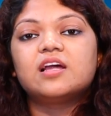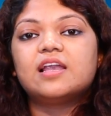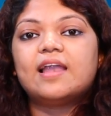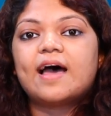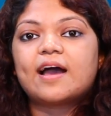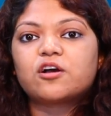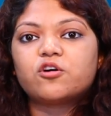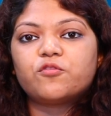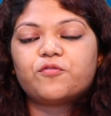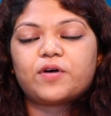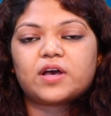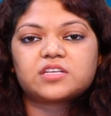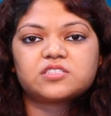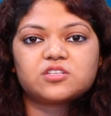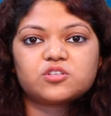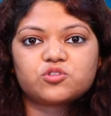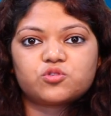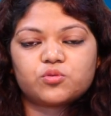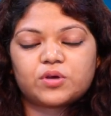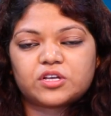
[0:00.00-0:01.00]
lack of
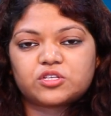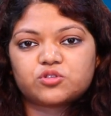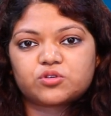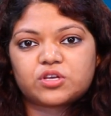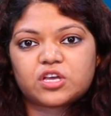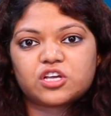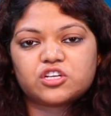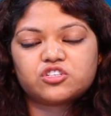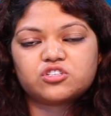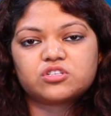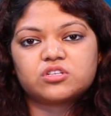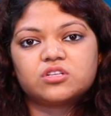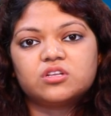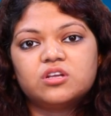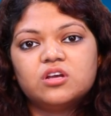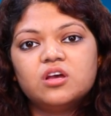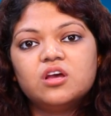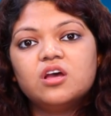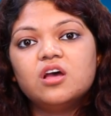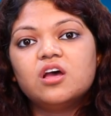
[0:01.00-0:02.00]
access to
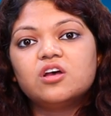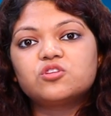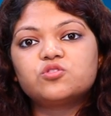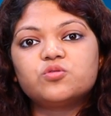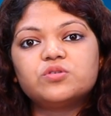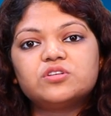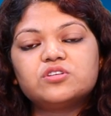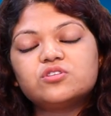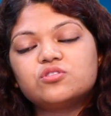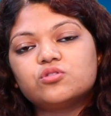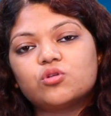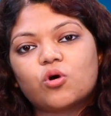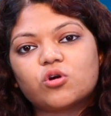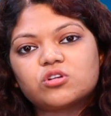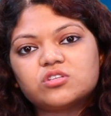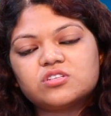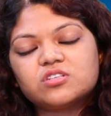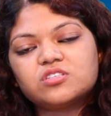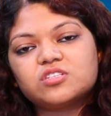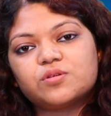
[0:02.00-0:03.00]
education. So it is
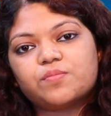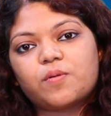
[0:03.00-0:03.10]
not just